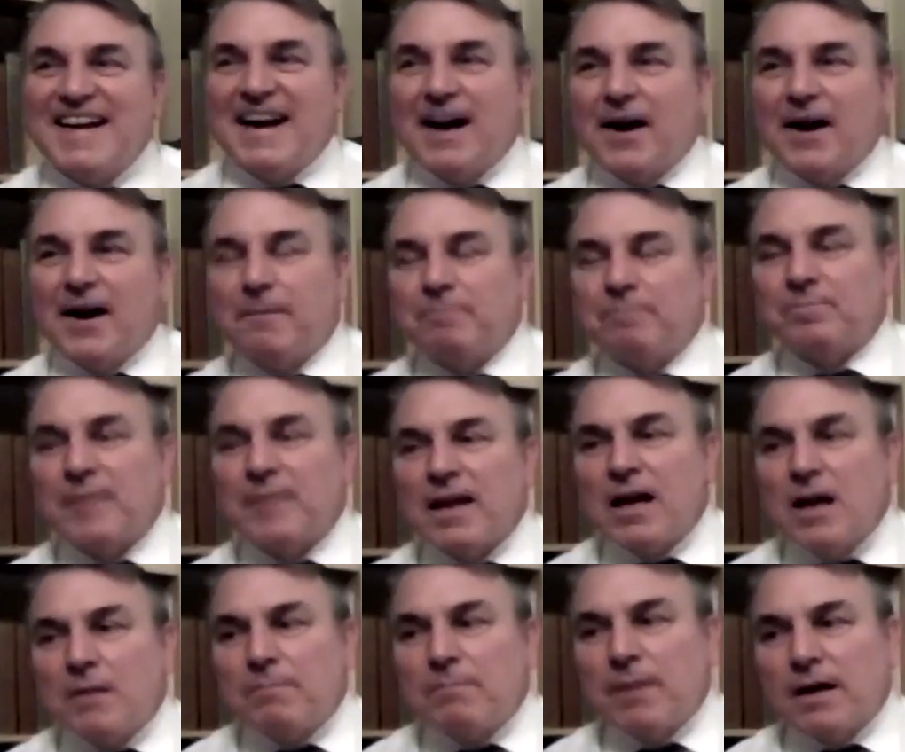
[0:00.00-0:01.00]
Um,
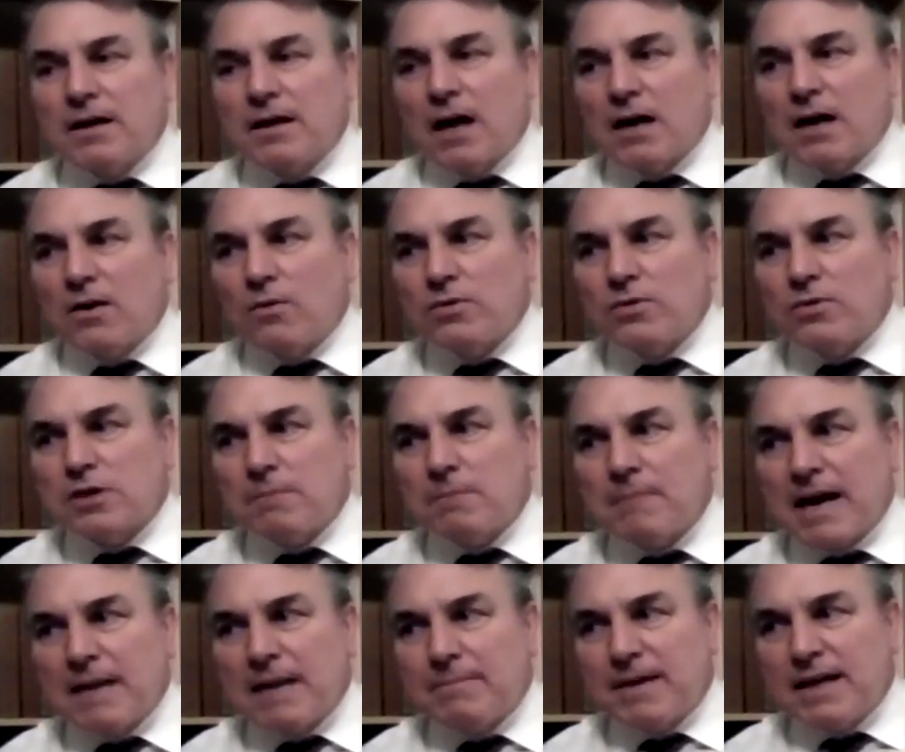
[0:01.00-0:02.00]
but I'd also
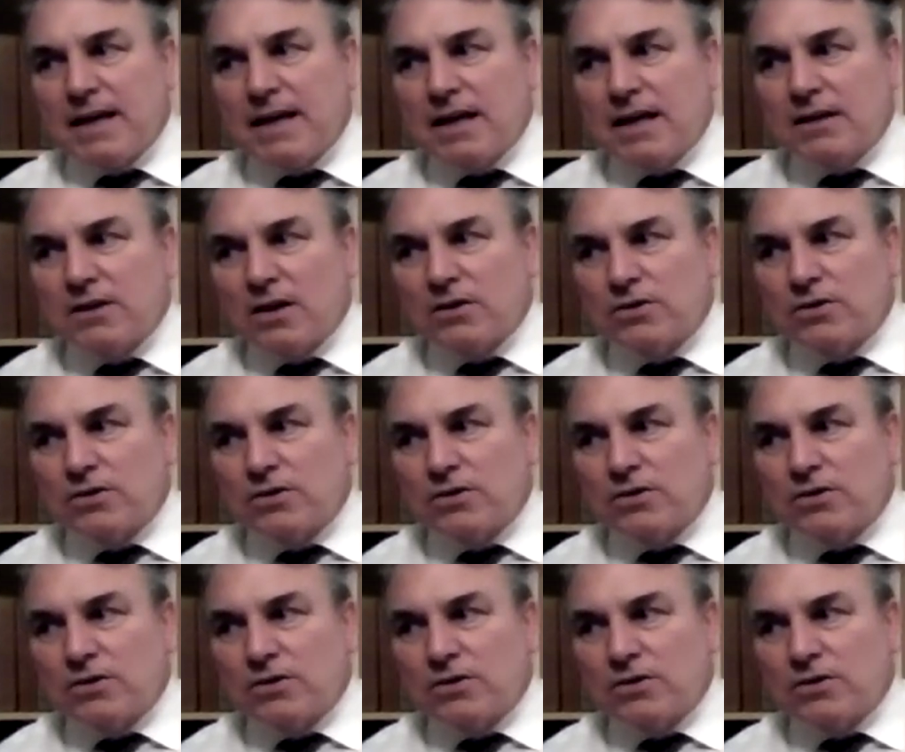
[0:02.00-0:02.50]
maybe